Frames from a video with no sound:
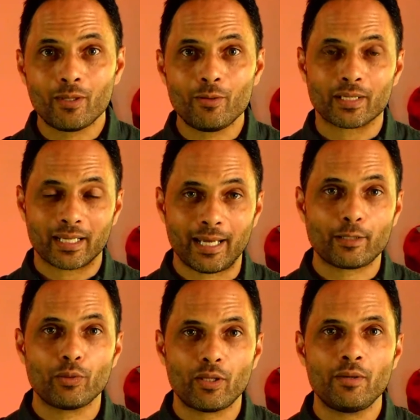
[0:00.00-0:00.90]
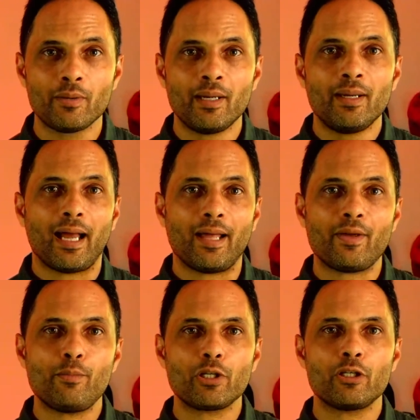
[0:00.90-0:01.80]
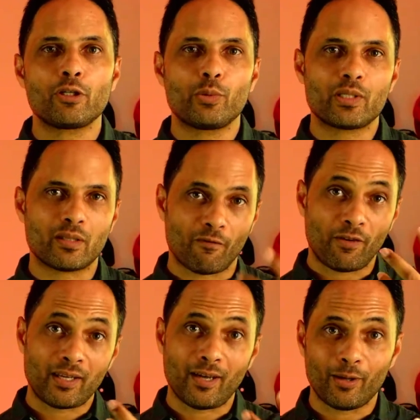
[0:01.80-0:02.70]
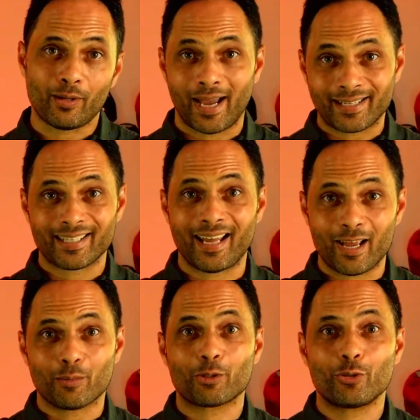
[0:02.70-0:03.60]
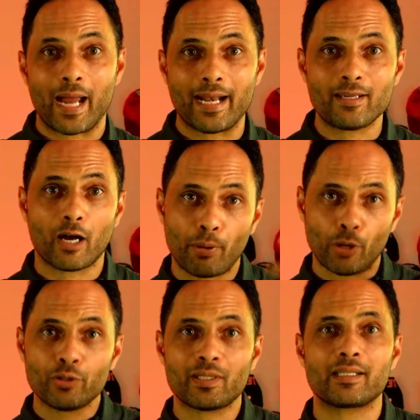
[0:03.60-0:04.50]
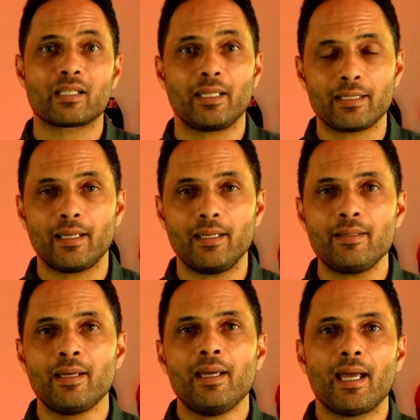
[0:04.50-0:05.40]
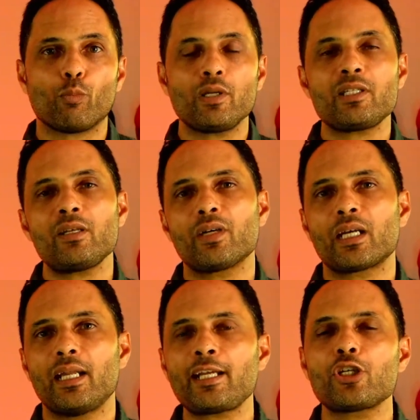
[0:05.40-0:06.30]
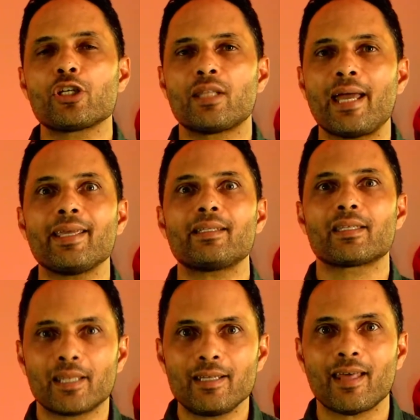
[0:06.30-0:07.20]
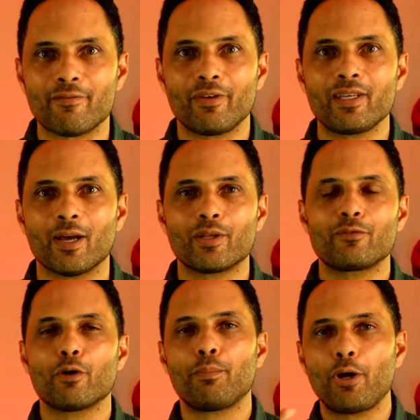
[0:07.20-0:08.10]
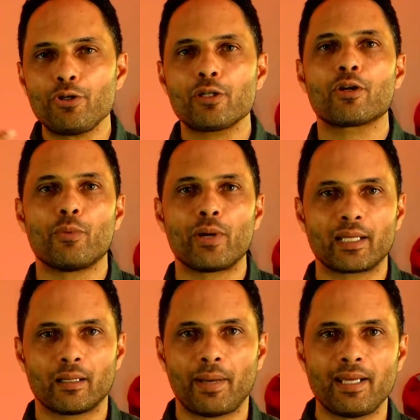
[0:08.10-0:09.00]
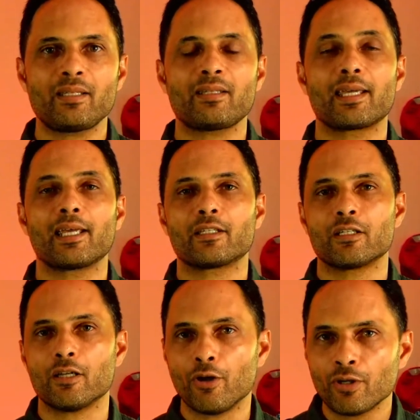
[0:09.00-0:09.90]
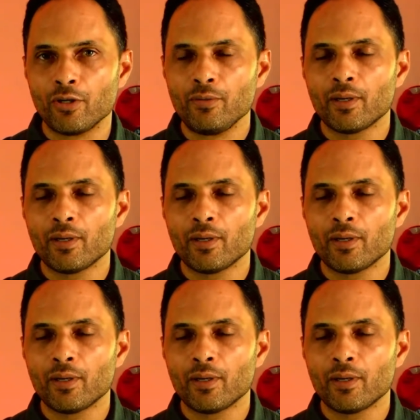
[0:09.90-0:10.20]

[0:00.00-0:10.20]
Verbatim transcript: you and connect with you. And then what you do is the video, like today I'm creating, I post that to LinkedIn. And once they're a connection, they get to see that video. And if you're posting on a regular basis, they get to know you.